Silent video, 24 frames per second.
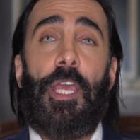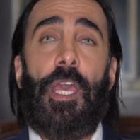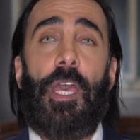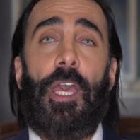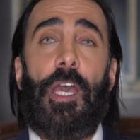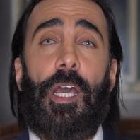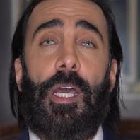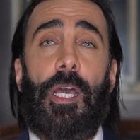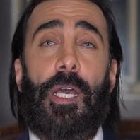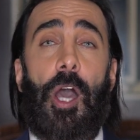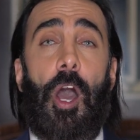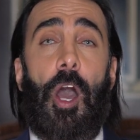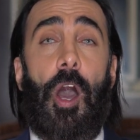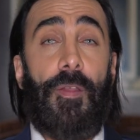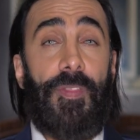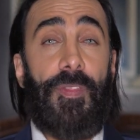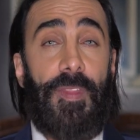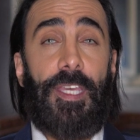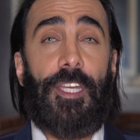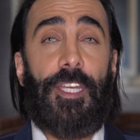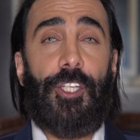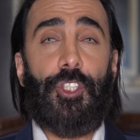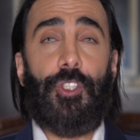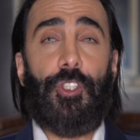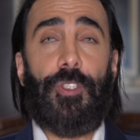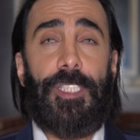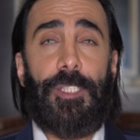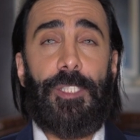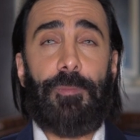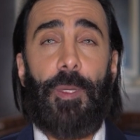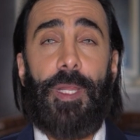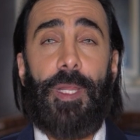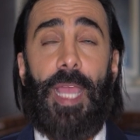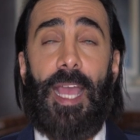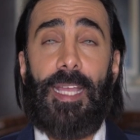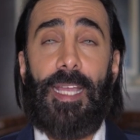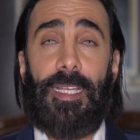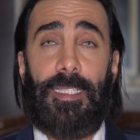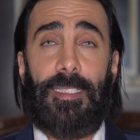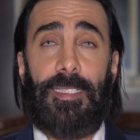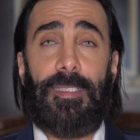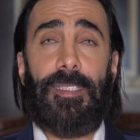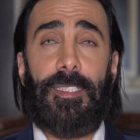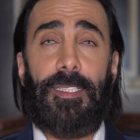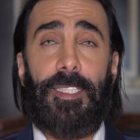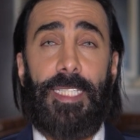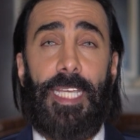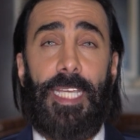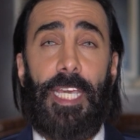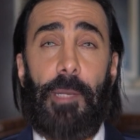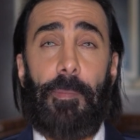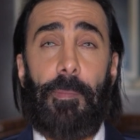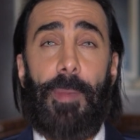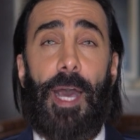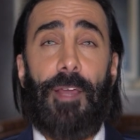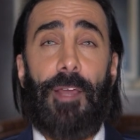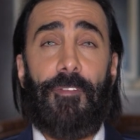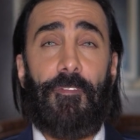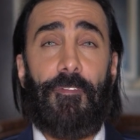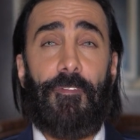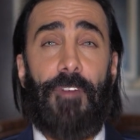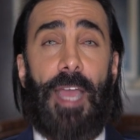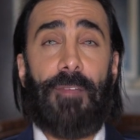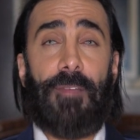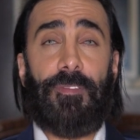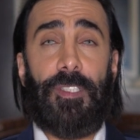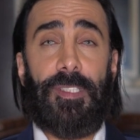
on the initial spray, I easily get about 5